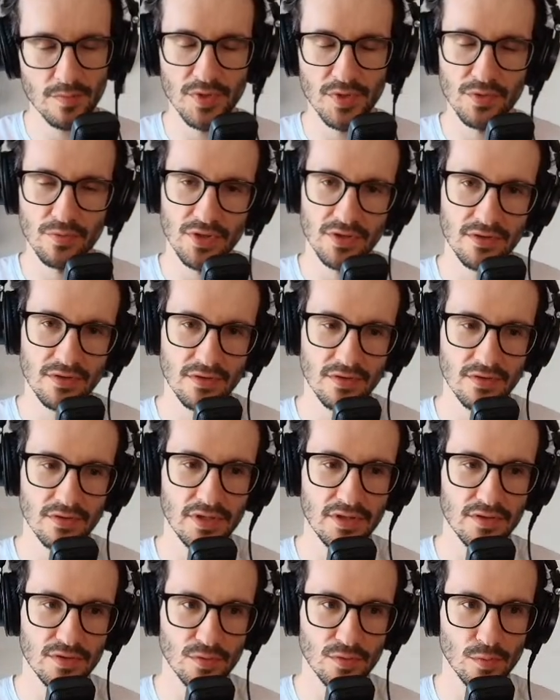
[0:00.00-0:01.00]
between
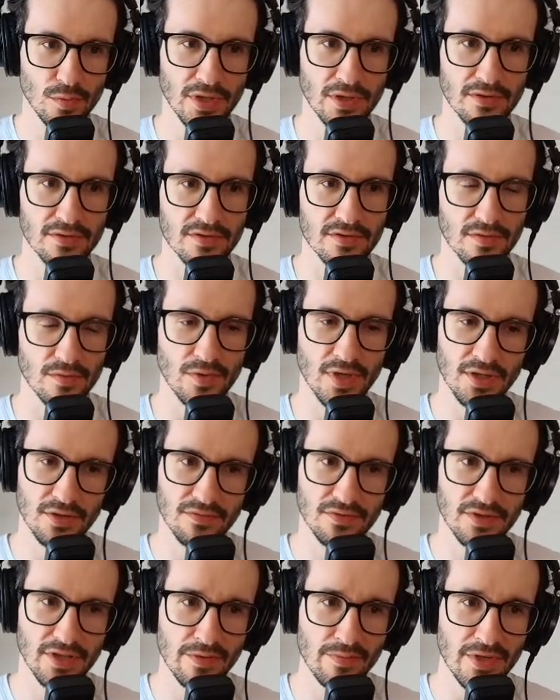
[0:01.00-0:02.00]
these two worlds. So one
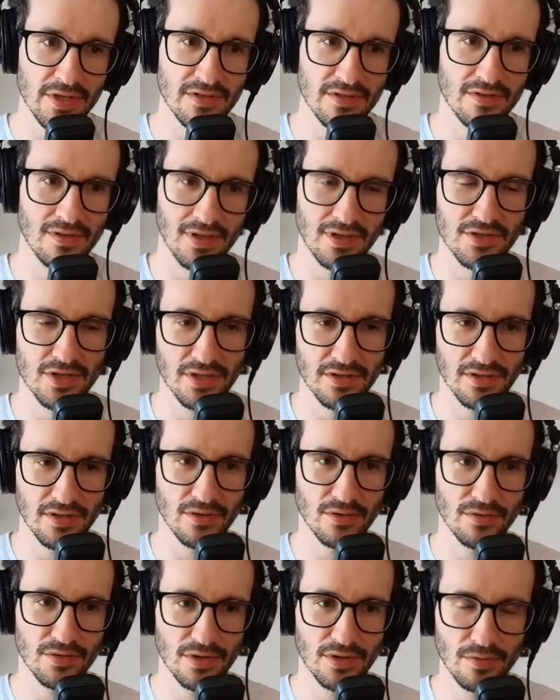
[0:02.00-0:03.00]
of them is the
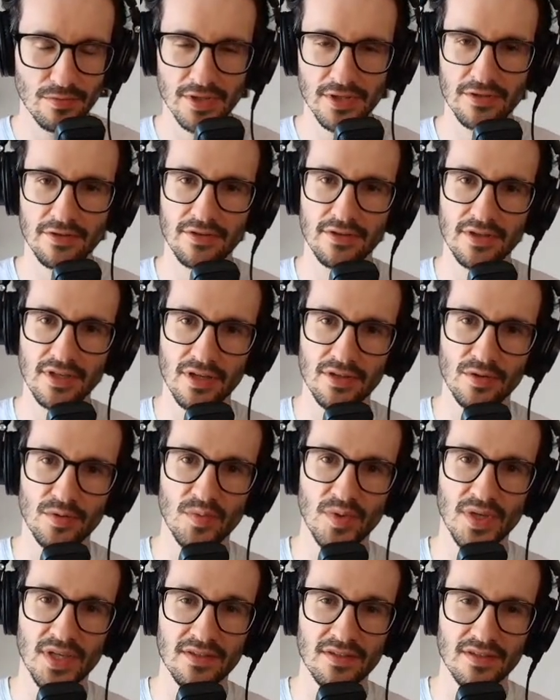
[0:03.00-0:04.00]
agentic coding world, the other
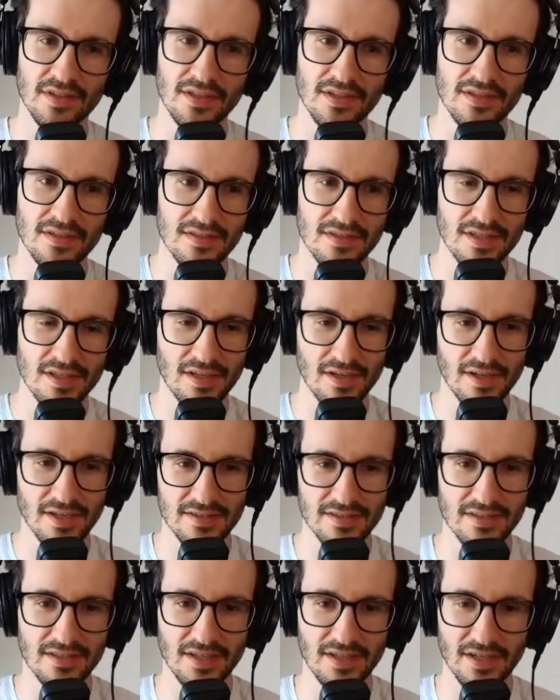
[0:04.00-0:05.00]
one is the
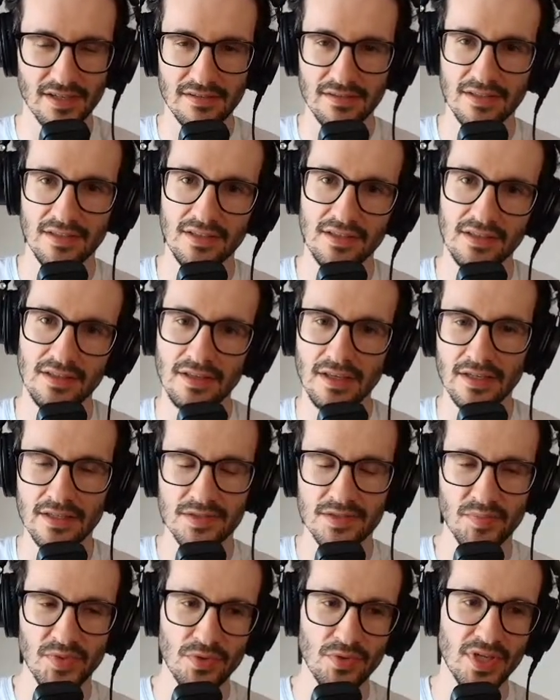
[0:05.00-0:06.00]
classic IDE
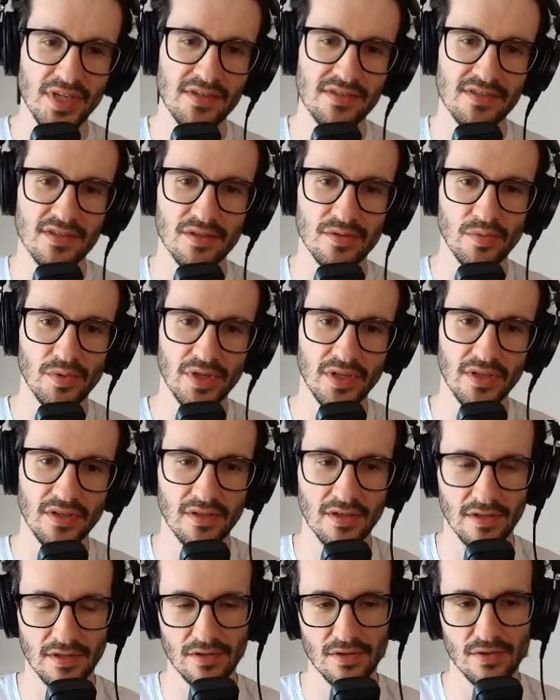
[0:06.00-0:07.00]
experience that we
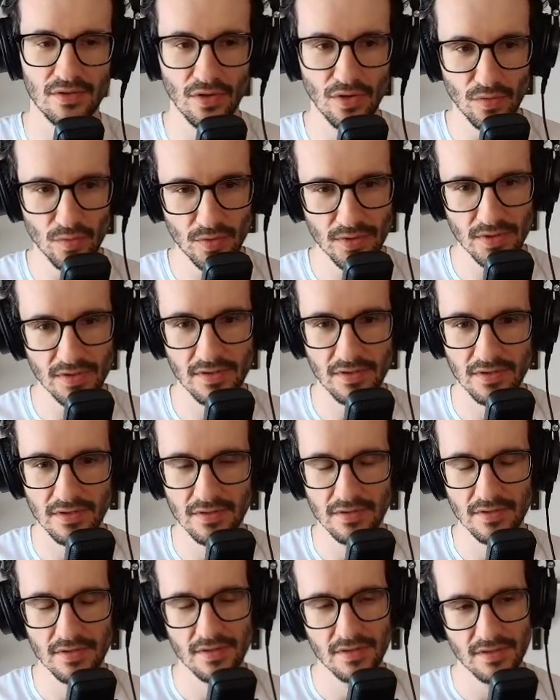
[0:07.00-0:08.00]
know
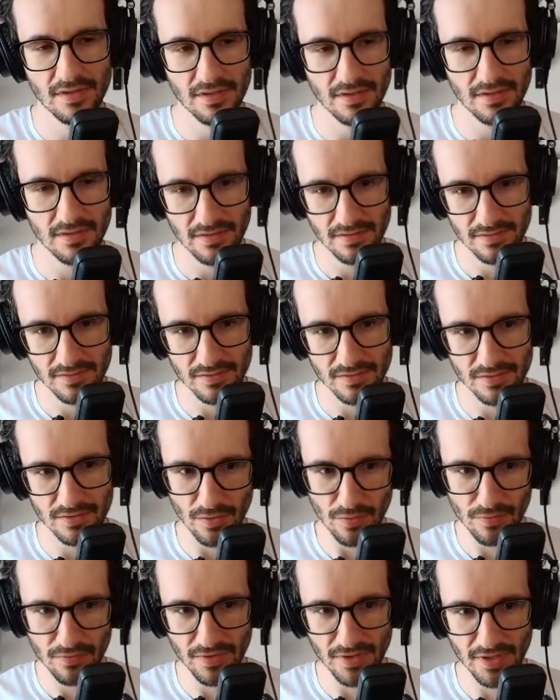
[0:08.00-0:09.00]

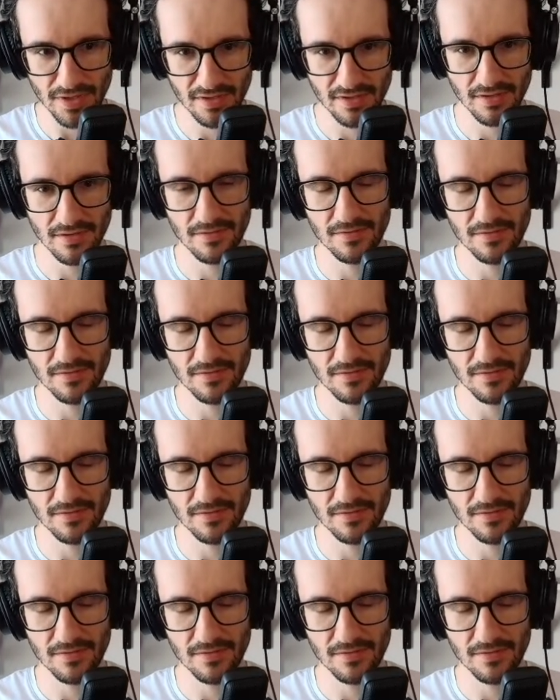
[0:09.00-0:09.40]
so far,